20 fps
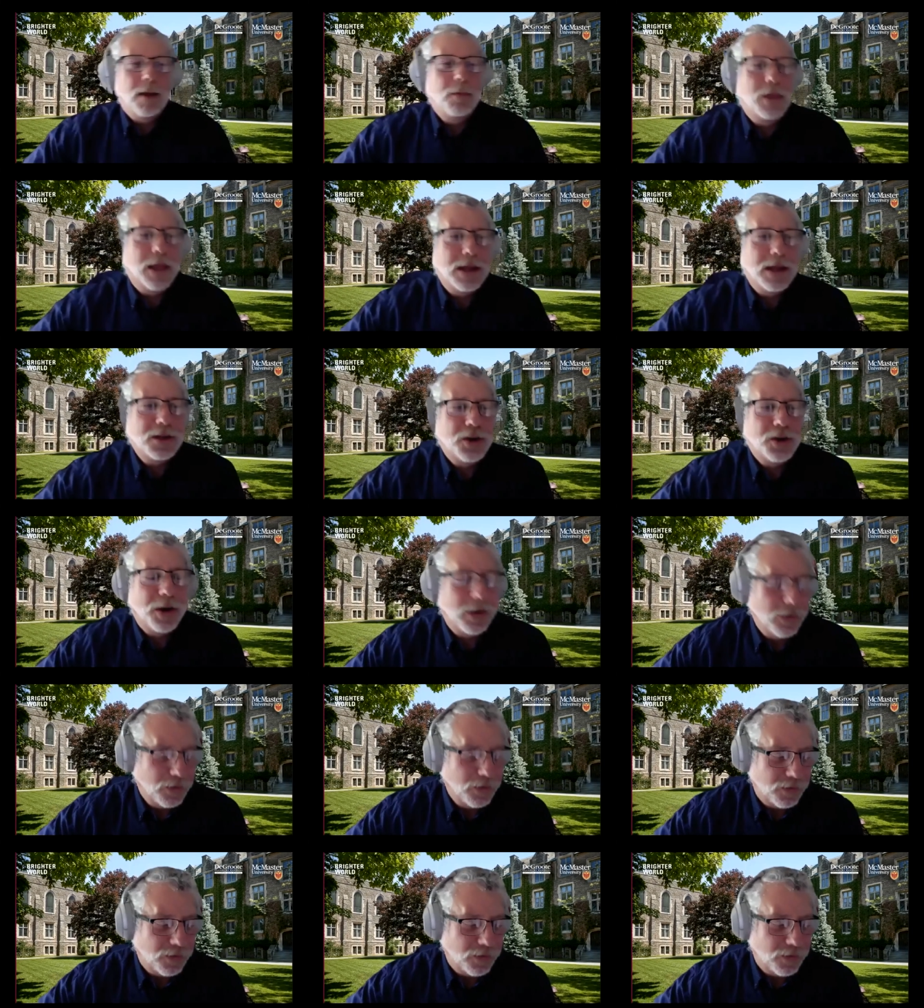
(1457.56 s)
you didn't
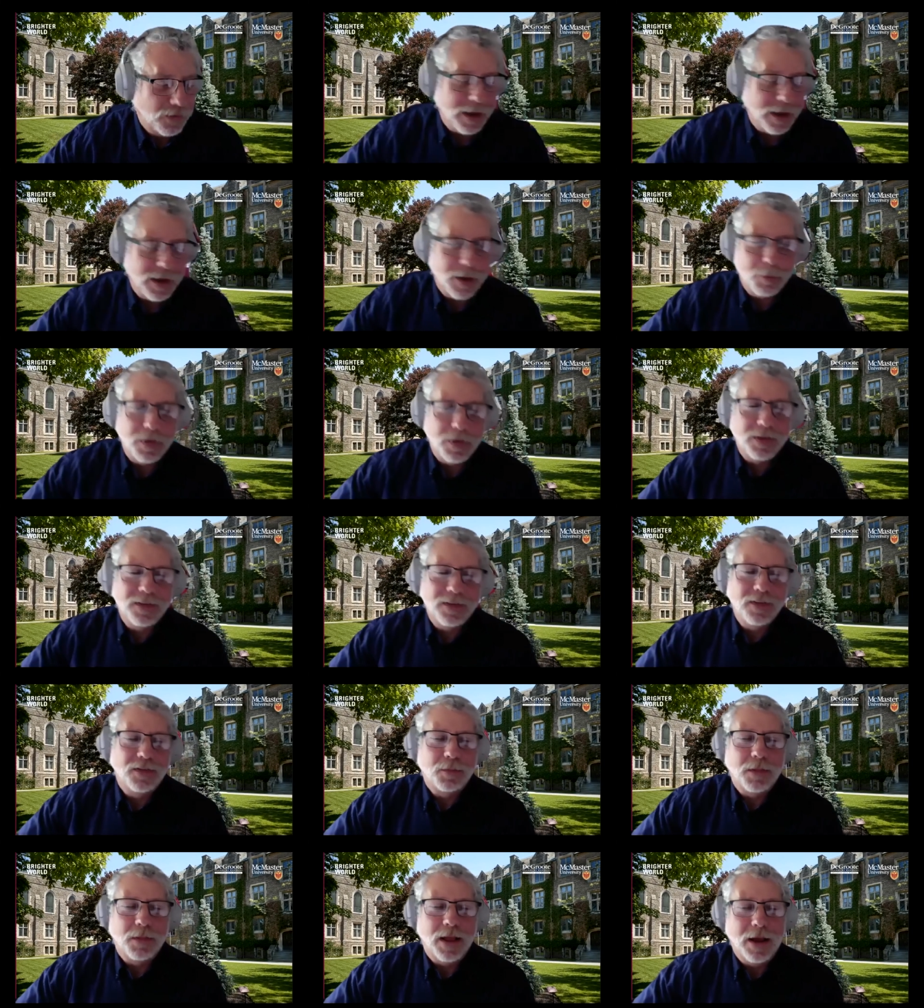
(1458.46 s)
say uh, business
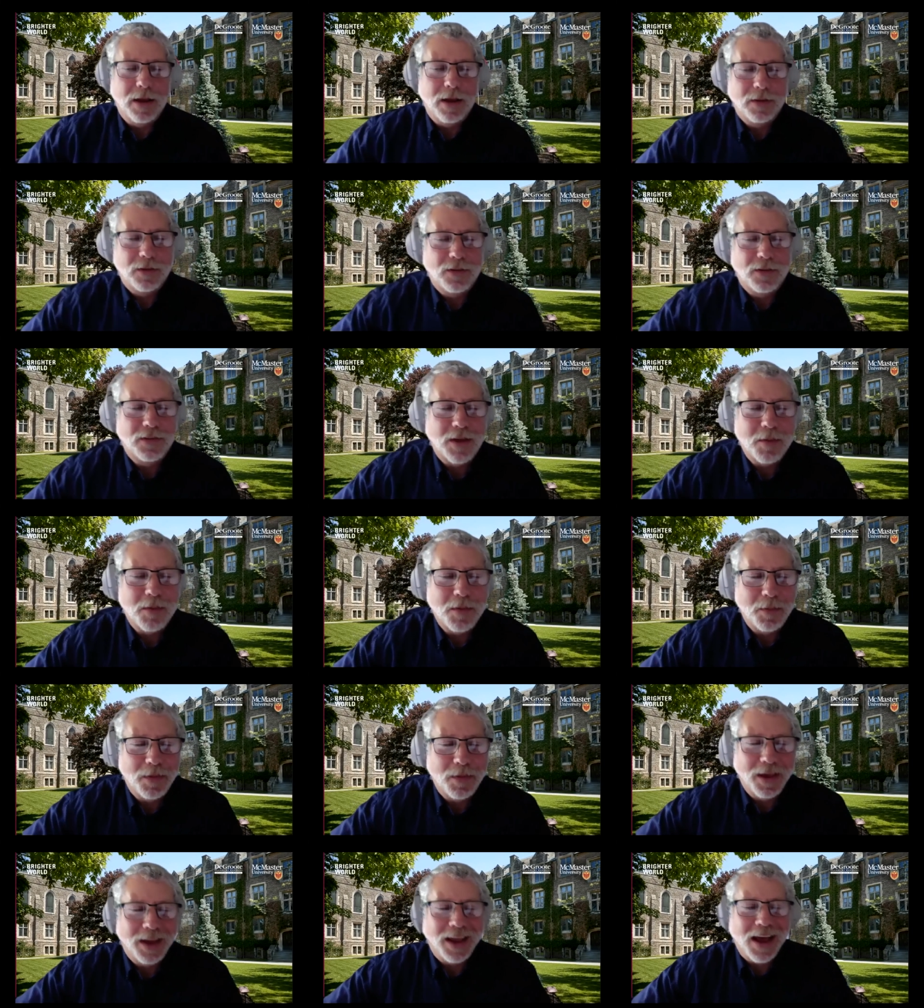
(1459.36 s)
plans because I'm a
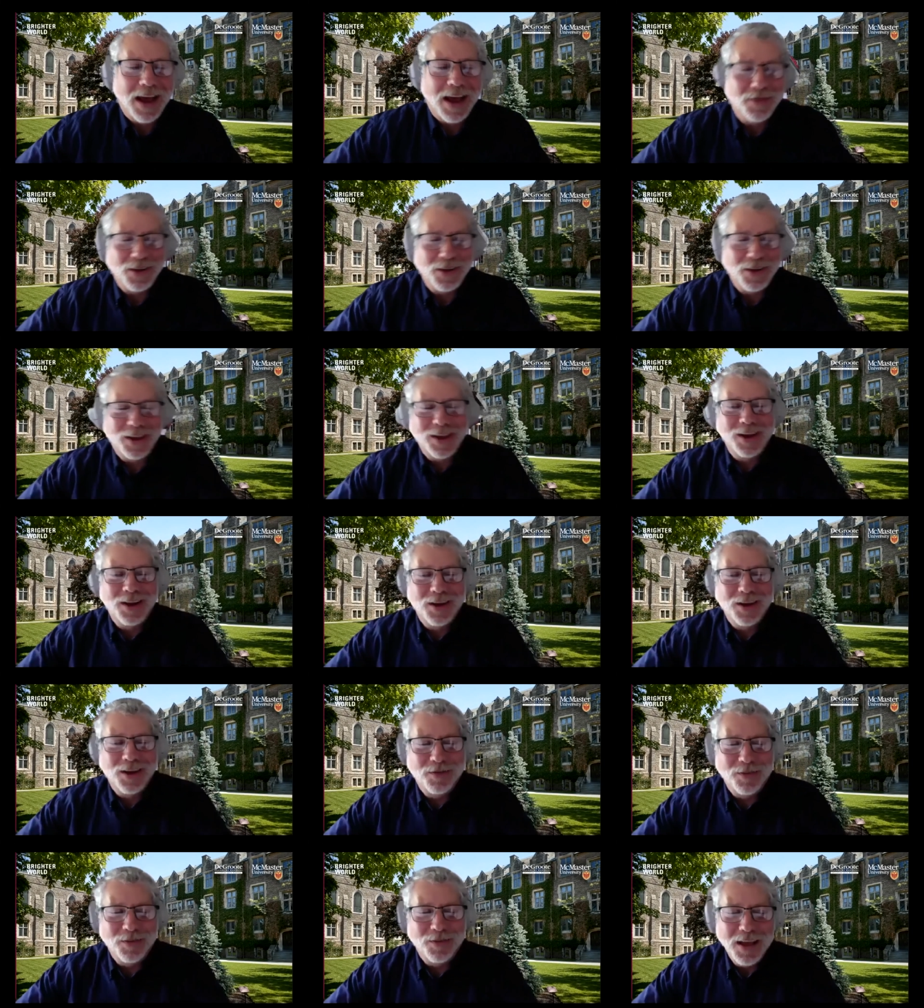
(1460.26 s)
big advocate
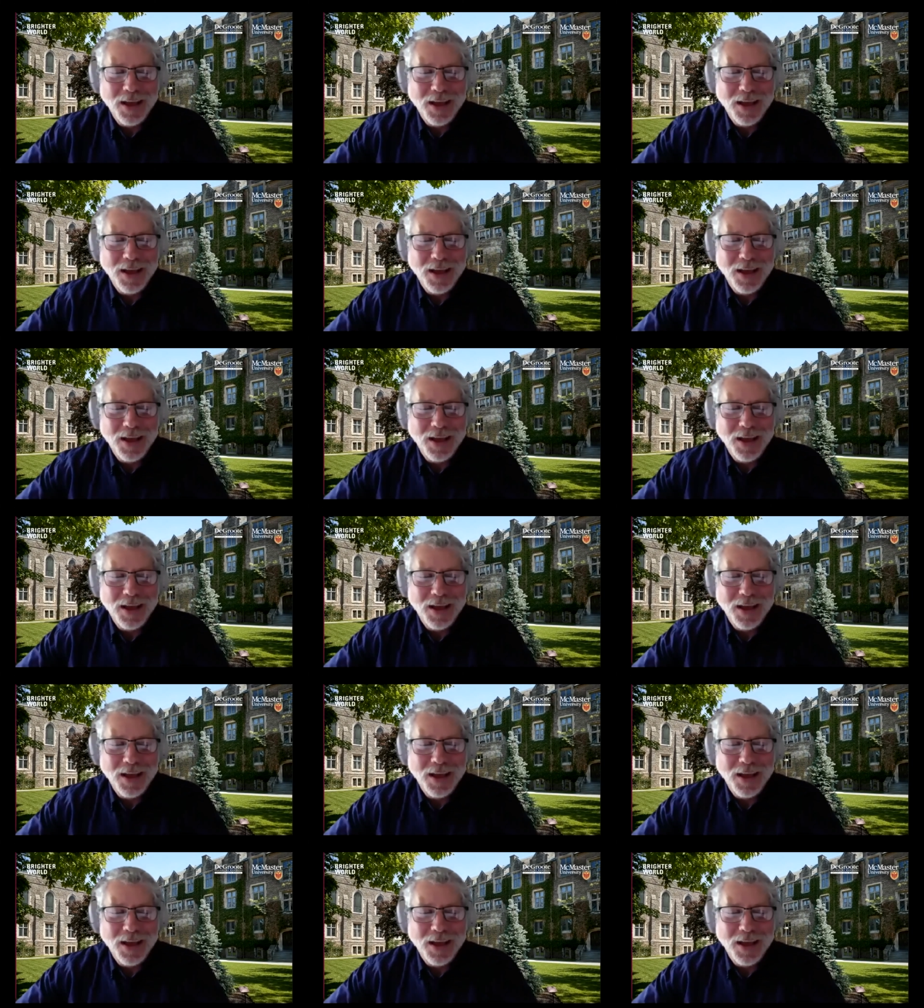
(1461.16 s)
of,